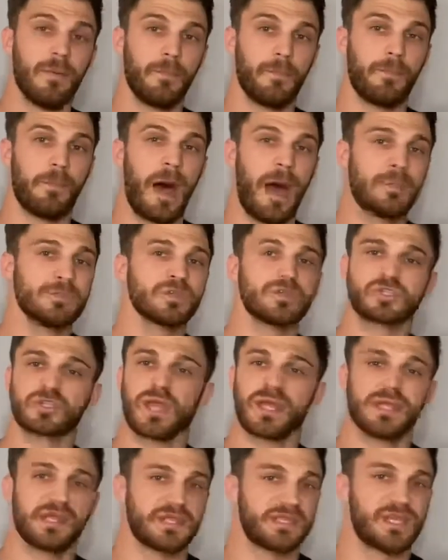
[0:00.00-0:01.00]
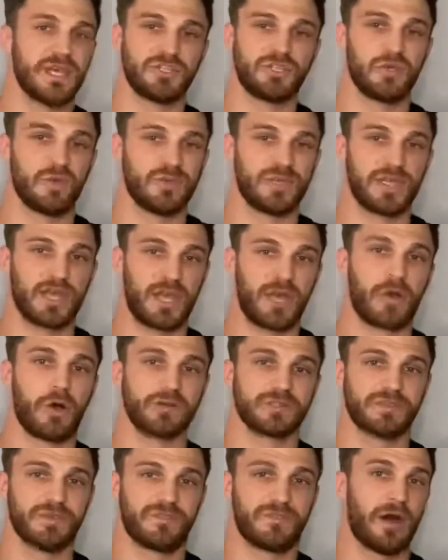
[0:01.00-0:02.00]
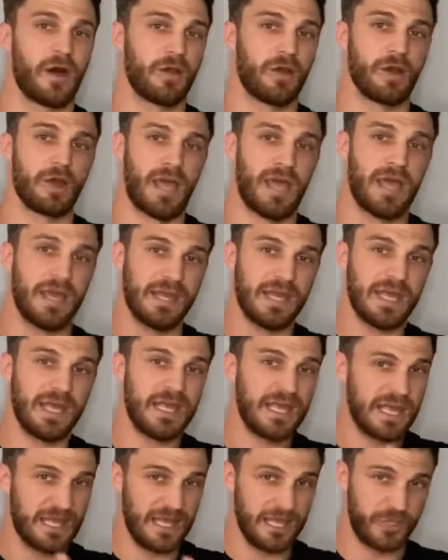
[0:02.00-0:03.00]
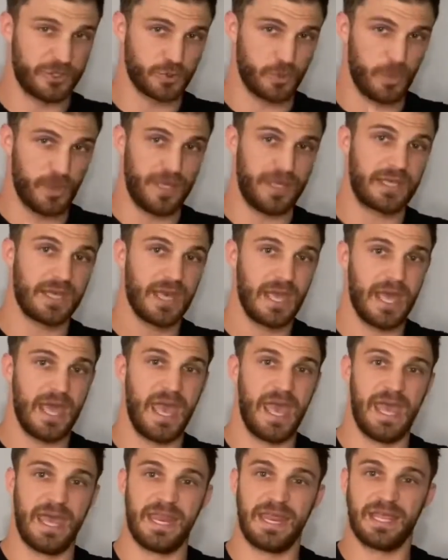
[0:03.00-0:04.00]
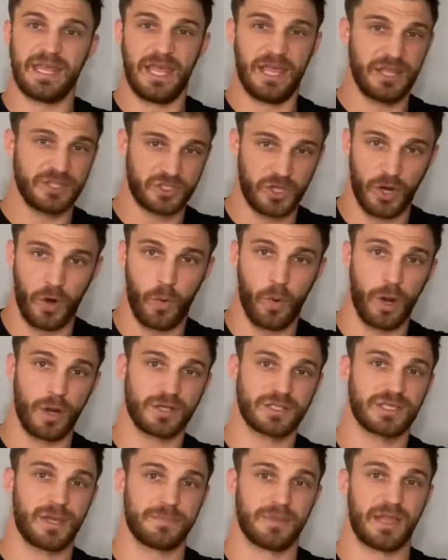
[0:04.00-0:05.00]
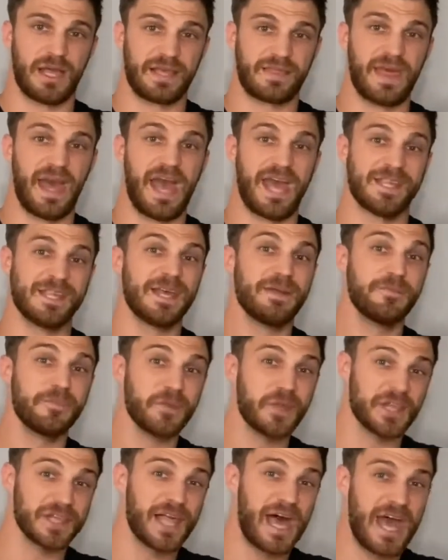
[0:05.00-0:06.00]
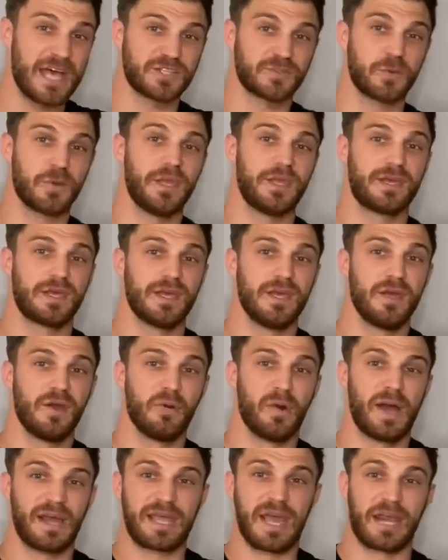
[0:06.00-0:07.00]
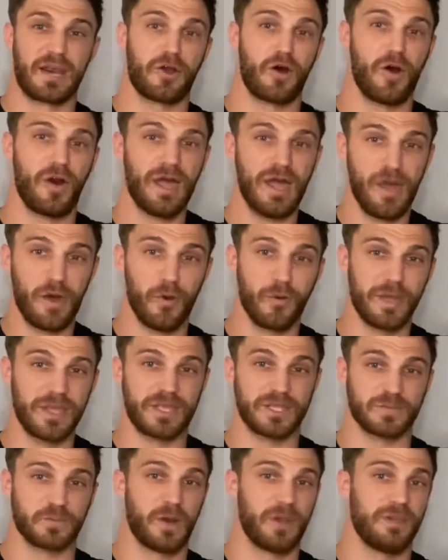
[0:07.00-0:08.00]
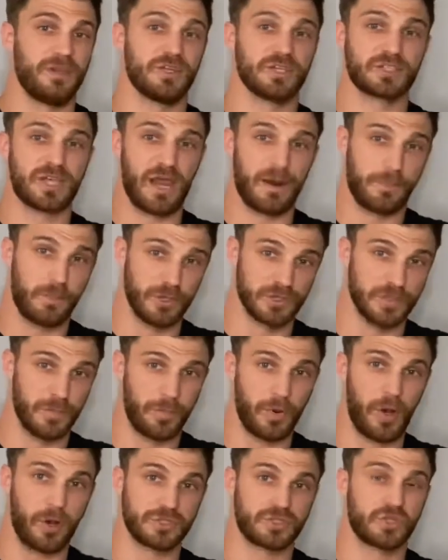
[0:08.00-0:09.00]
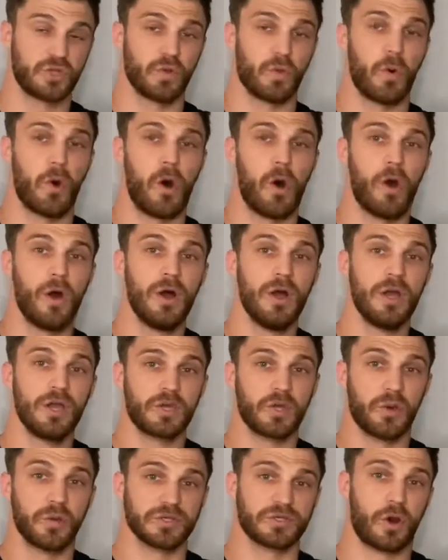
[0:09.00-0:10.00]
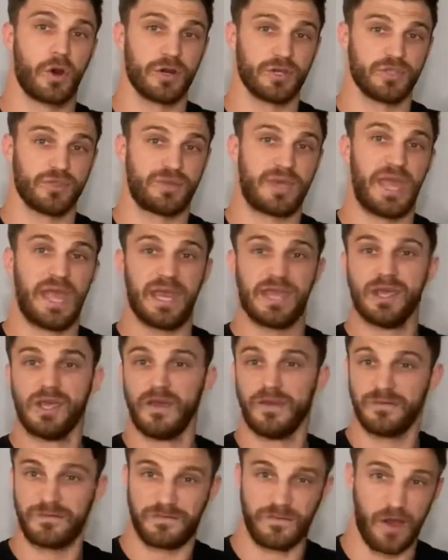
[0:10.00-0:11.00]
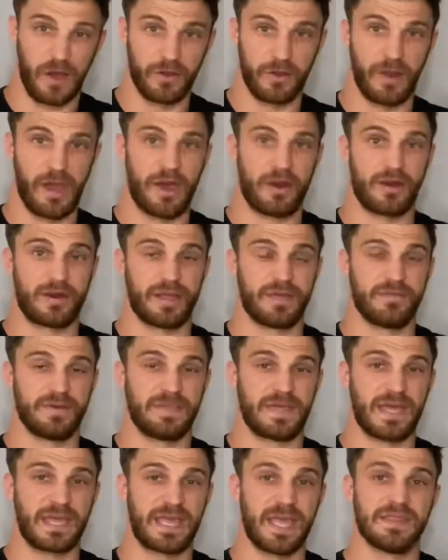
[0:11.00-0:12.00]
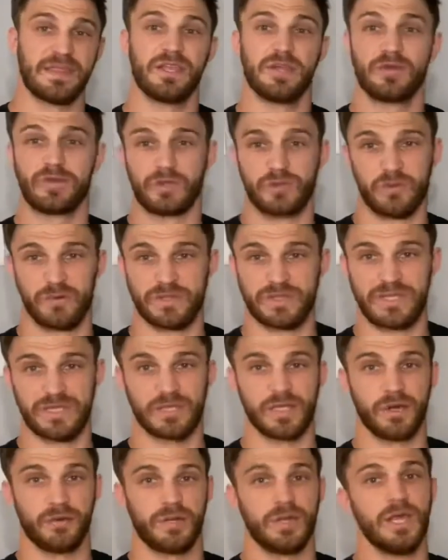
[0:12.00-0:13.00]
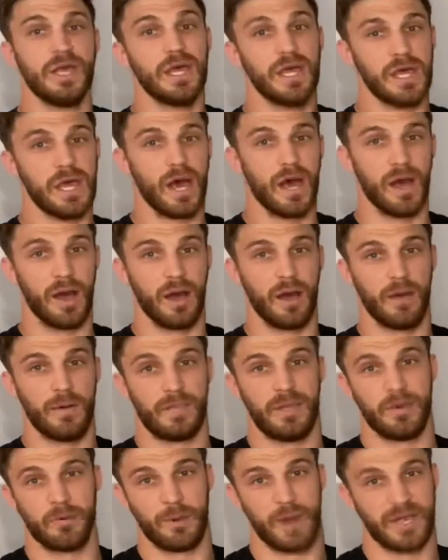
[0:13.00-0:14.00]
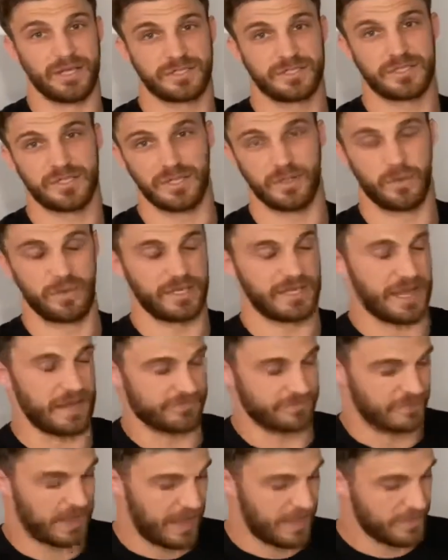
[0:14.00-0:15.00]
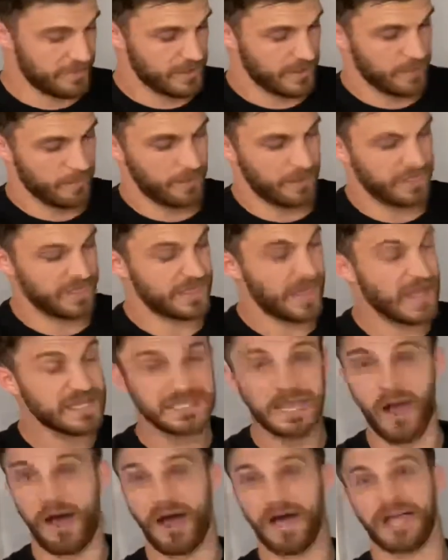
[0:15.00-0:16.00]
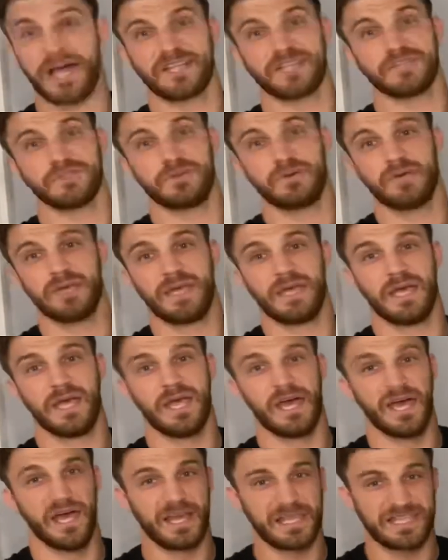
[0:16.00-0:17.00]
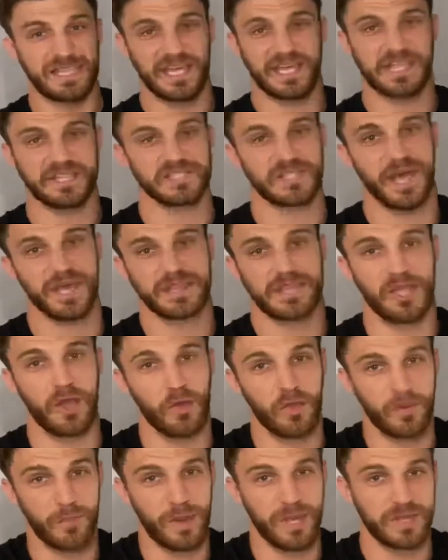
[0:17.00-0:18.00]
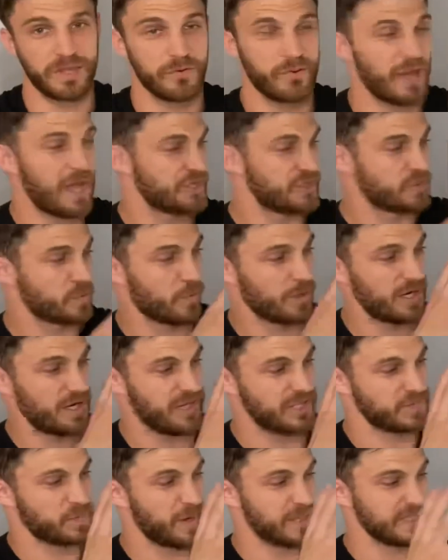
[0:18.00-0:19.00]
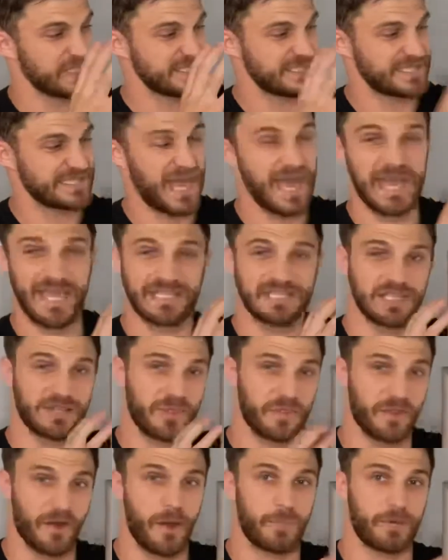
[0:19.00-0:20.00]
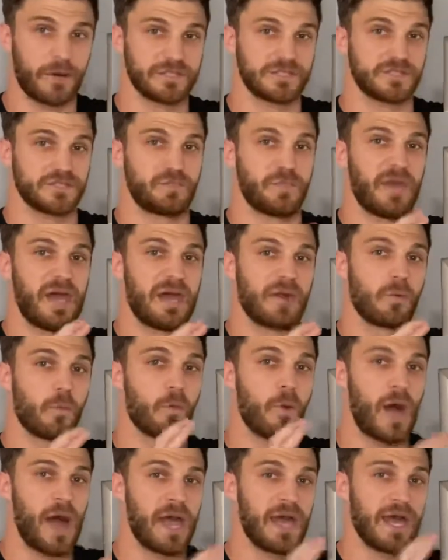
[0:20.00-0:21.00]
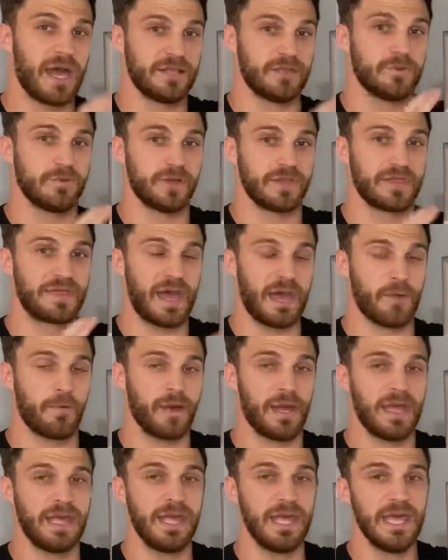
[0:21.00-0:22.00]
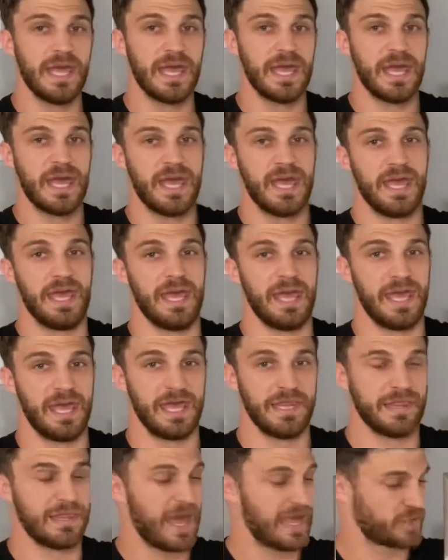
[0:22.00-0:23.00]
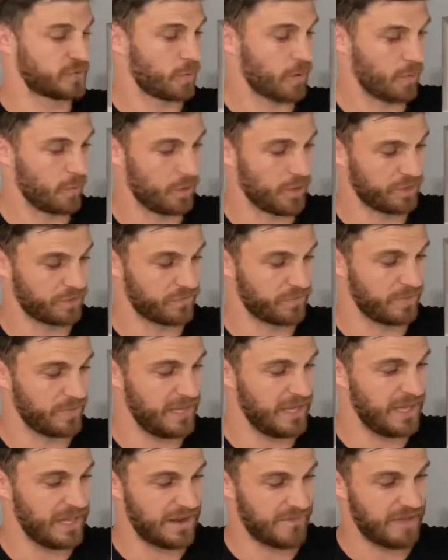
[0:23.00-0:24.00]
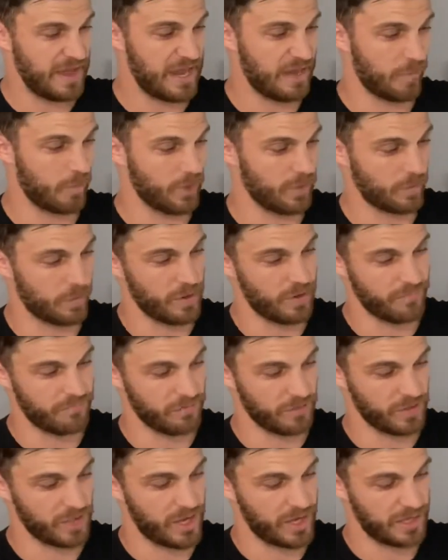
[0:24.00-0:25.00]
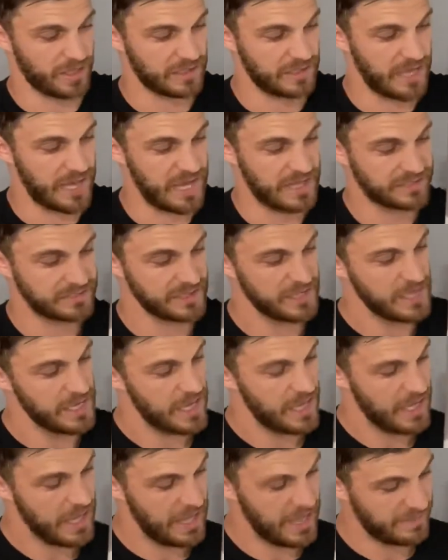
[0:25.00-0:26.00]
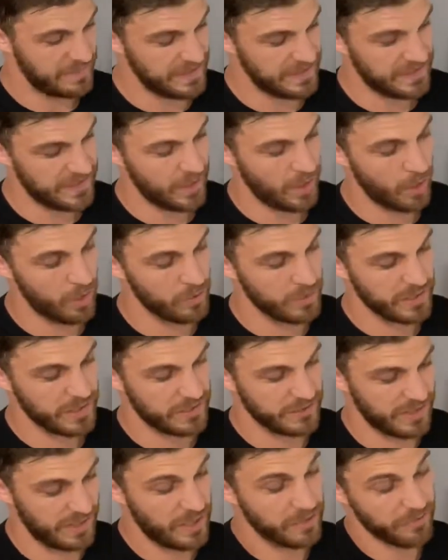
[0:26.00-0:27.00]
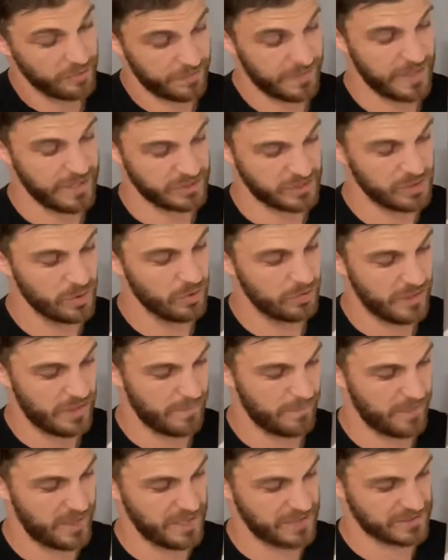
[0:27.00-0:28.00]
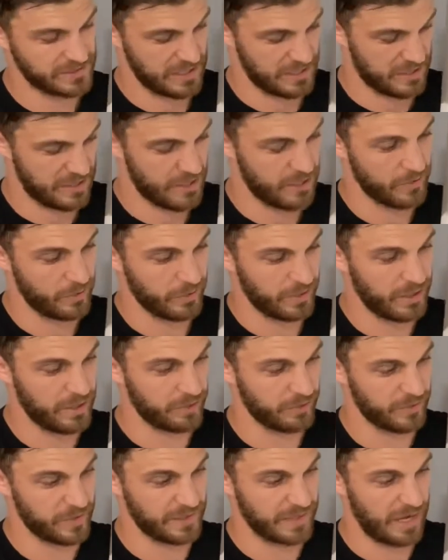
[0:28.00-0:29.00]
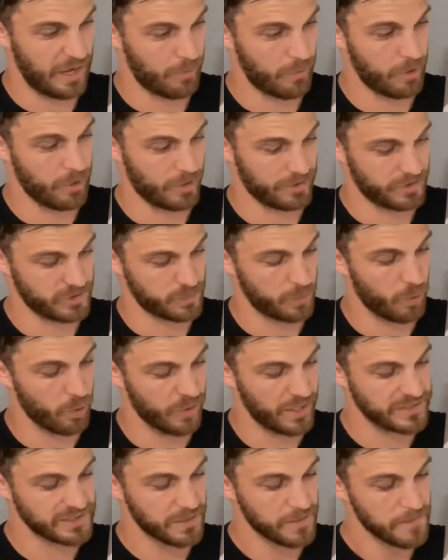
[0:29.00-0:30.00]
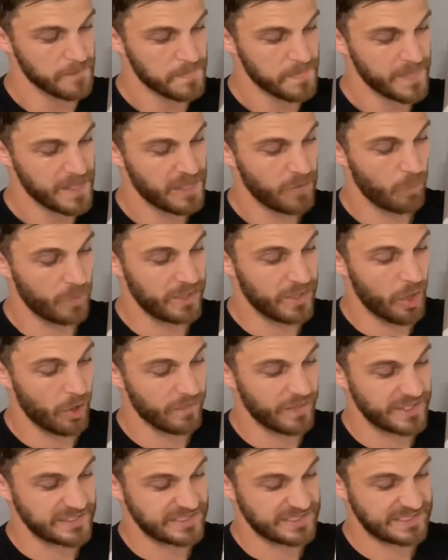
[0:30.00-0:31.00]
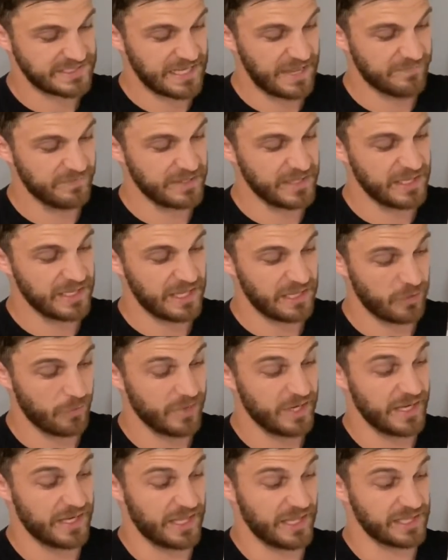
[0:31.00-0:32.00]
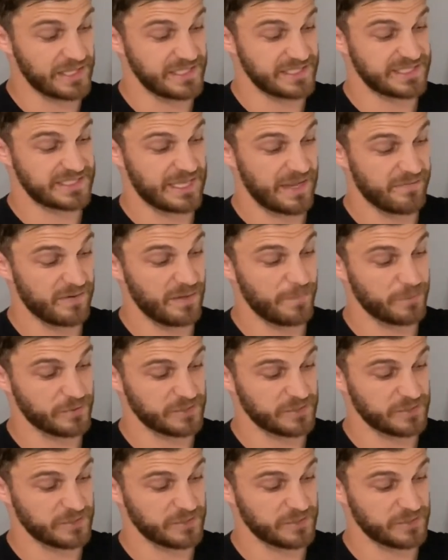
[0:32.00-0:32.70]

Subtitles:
I'm just training the tissue to get close to failure, and each week, and it's going to work something like that. And then the last week, what I kind of call hell week, is where you just kind of push your balls to the wall, go as hard as you can, failure out on everything, and then you can do a deload and rest the week after that. But that's how I like to do it. Again, it's not the only way to do it. I just wanted to explain the science and the thought process behind why I do it that way. And that's what works for me, and I've had it work well for a lot of clients. And then the other thing too that makes the only other thing that I wrote on this board is, we know that you need at least 70%